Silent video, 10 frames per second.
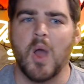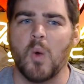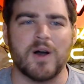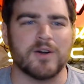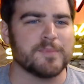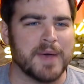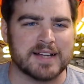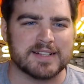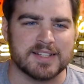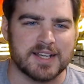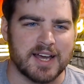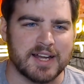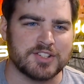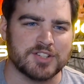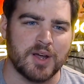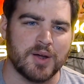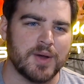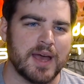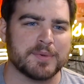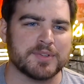Welcome back to the Cuddy
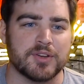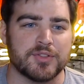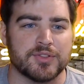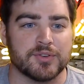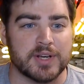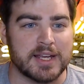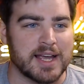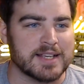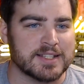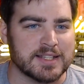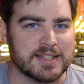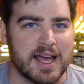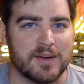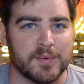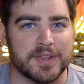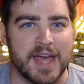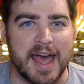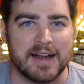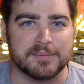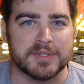Show. Episode 3, I sit down with
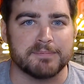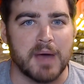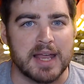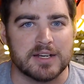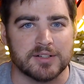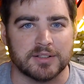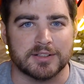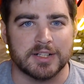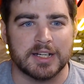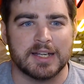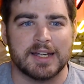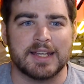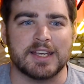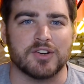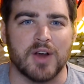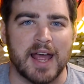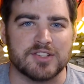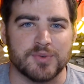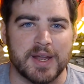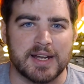Adam DiMichele. He
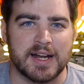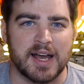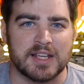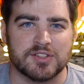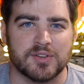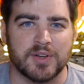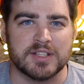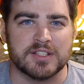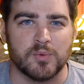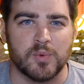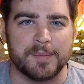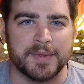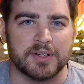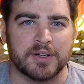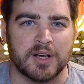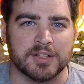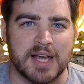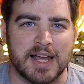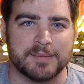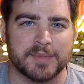graduated high school as the Whippeal
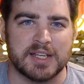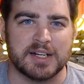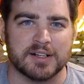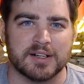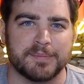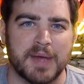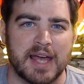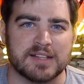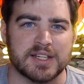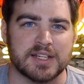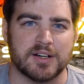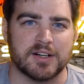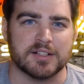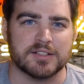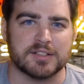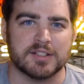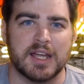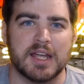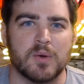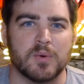all-time leader in passing yards,
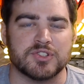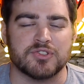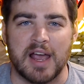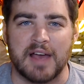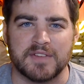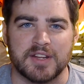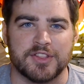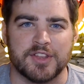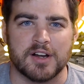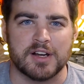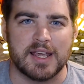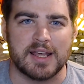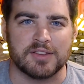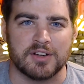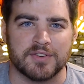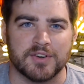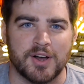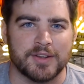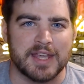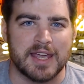was drafted 38th
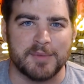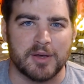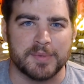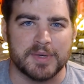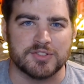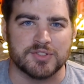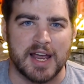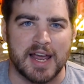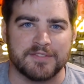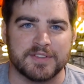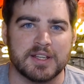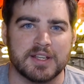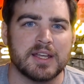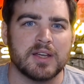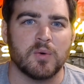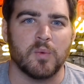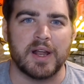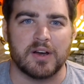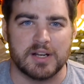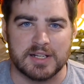overall in the MLB draft,
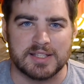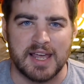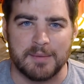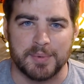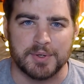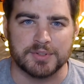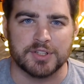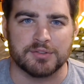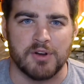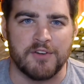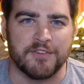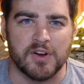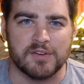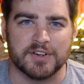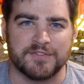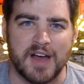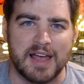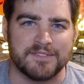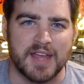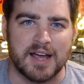went on to Temple to throw for over
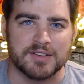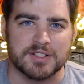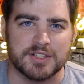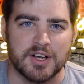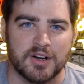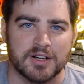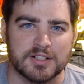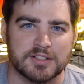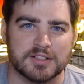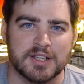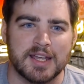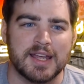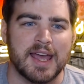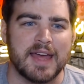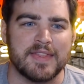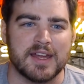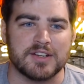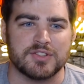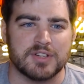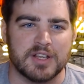5,000 yards, and
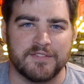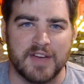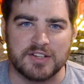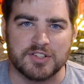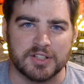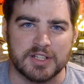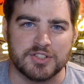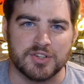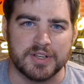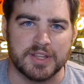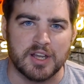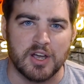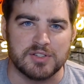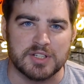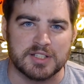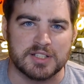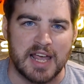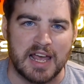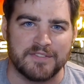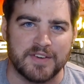then eventually joined the coaching
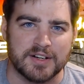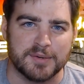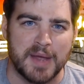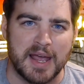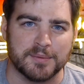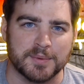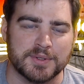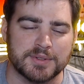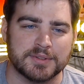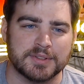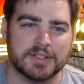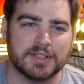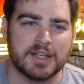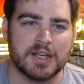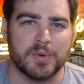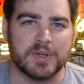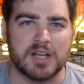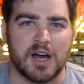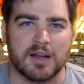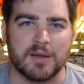staff under Matt Rule. We
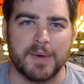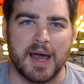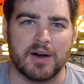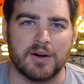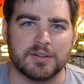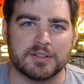talk about